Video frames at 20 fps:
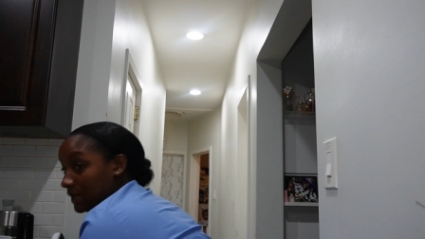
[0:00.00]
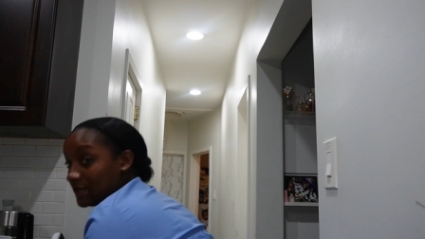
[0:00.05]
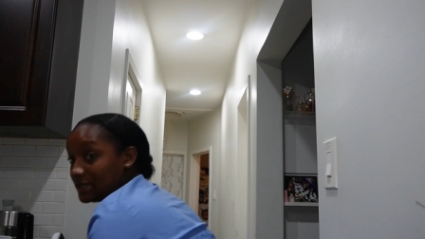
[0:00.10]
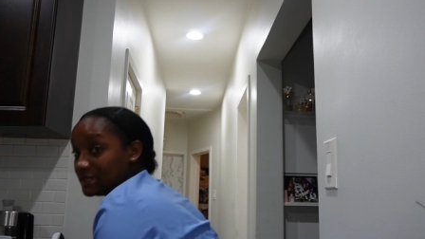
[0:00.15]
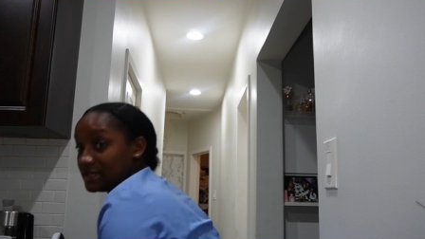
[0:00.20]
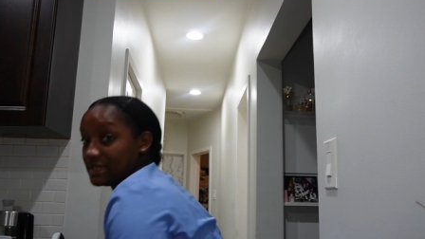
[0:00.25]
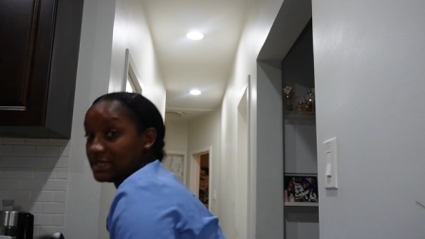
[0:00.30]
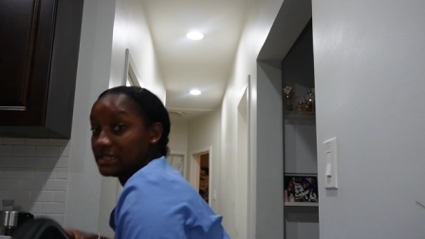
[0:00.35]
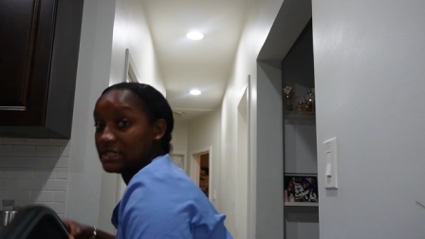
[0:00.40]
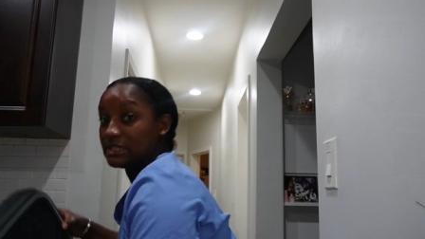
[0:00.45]

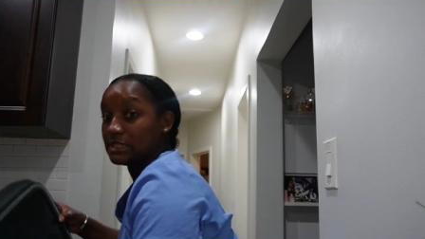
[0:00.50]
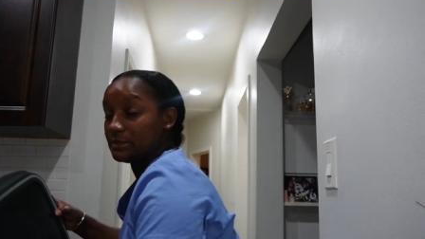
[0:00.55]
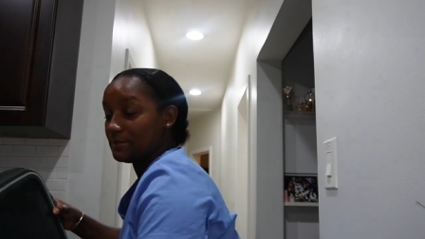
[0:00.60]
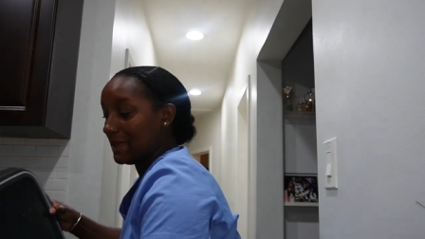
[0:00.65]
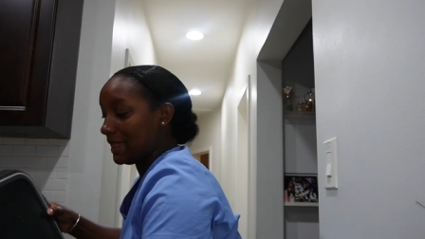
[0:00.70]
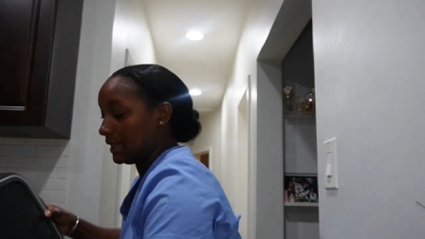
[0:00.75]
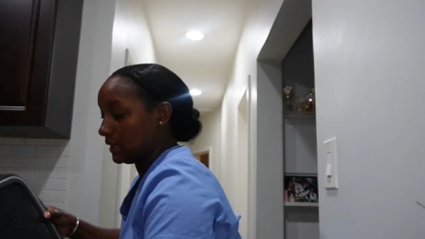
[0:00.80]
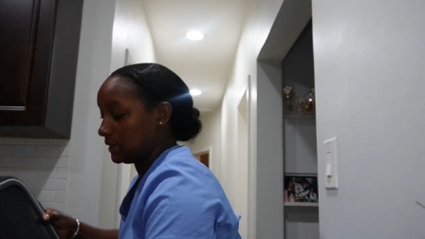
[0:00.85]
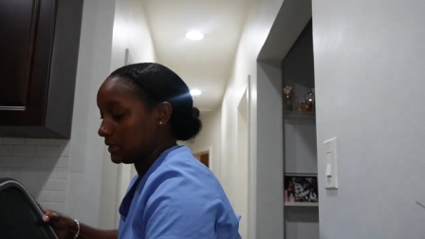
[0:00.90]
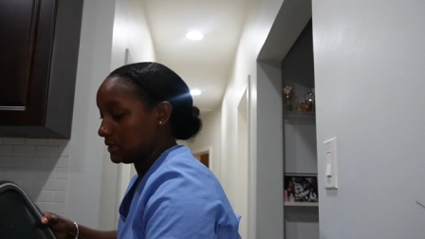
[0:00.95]
because it
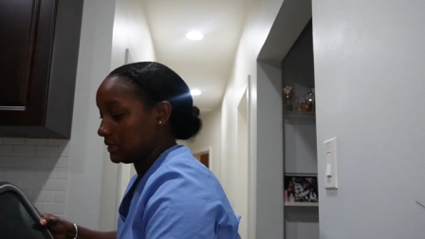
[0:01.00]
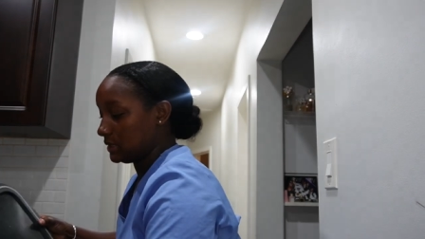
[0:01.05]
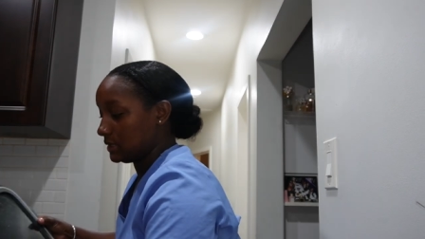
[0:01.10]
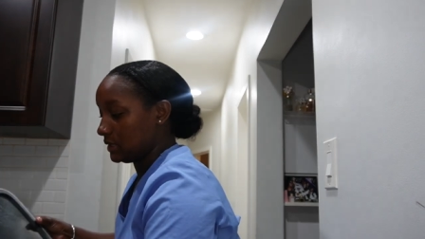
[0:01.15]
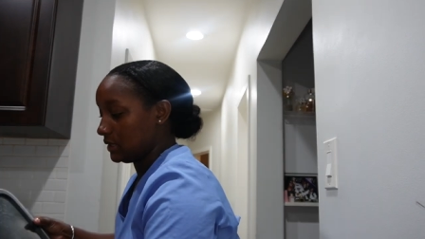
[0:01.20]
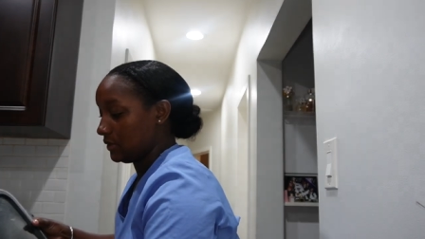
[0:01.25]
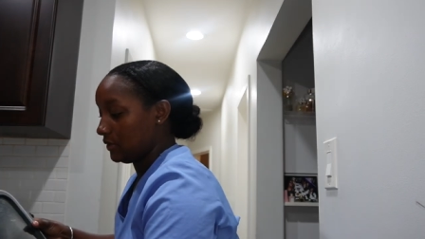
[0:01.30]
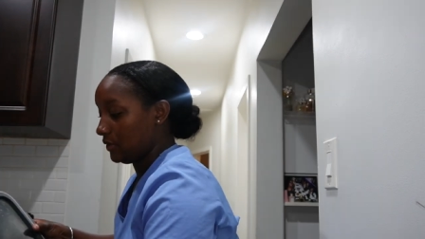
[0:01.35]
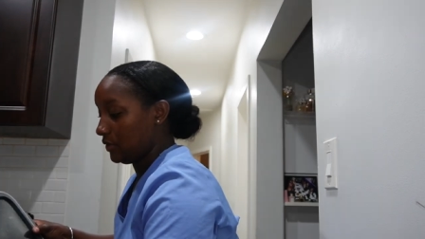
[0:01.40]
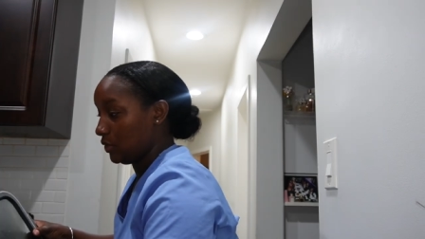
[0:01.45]

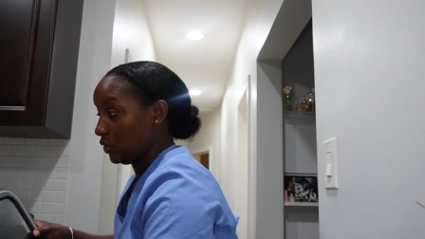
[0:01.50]
smells